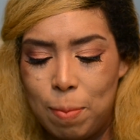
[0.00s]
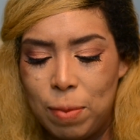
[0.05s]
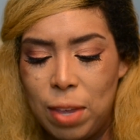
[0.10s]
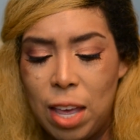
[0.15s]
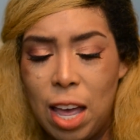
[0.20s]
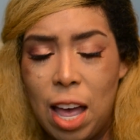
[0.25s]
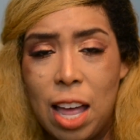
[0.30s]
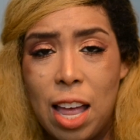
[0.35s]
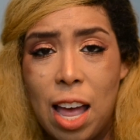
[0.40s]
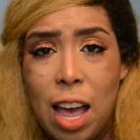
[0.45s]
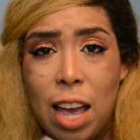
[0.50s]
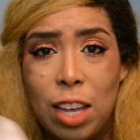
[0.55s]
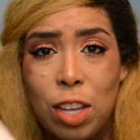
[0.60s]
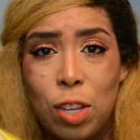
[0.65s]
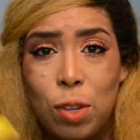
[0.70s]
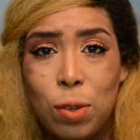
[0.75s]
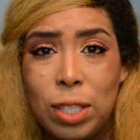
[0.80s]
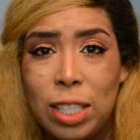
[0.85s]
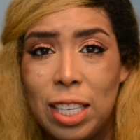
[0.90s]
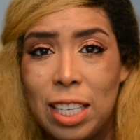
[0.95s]
yeah, I
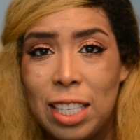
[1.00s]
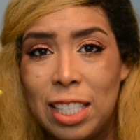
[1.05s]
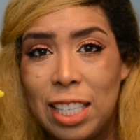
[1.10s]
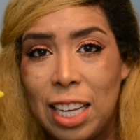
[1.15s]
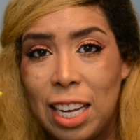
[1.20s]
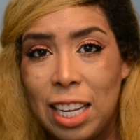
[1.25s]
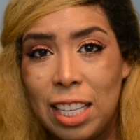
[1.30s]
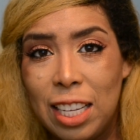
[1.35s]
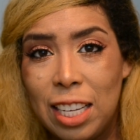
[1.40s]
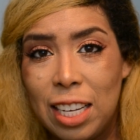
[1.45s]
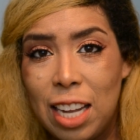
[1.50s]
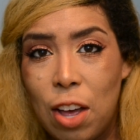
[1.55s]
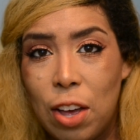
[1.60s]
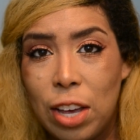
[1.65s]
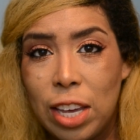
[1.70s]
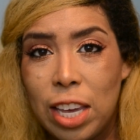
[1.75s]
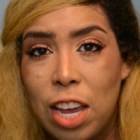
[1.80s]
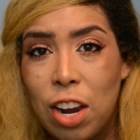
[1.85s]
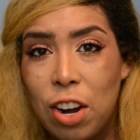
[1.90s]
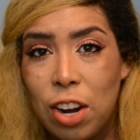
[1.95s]
use it daily now.
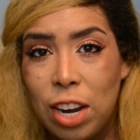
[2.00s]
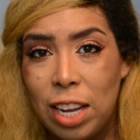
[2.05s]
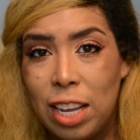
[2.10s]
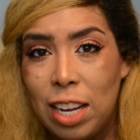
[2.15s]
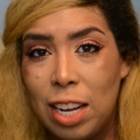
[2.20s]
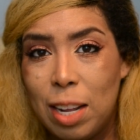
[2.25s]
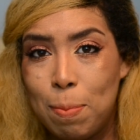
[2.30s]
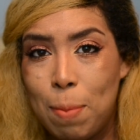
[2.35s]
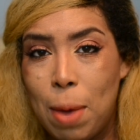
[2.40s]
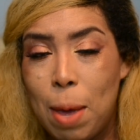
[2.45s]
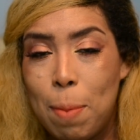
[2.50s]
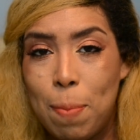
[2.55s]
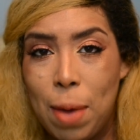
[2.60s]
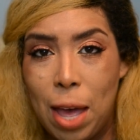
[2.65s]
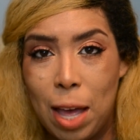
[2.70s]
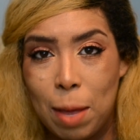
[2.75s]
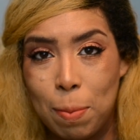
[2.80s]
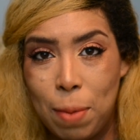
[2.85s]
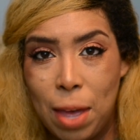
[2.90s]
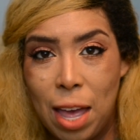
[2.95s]
I carry it in my
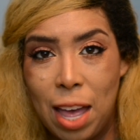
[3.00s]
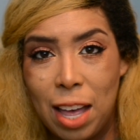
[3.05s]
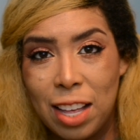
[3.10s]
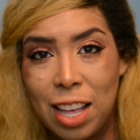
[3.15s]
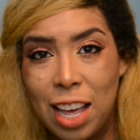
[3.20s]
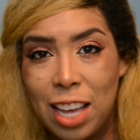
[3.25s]
backpack.